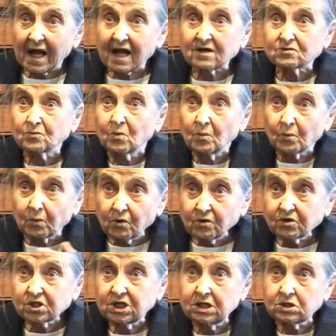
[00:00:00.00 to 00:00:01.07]
our
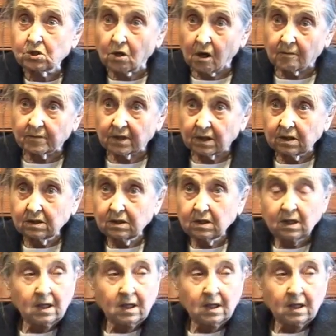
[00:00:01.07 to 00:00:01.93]
work in common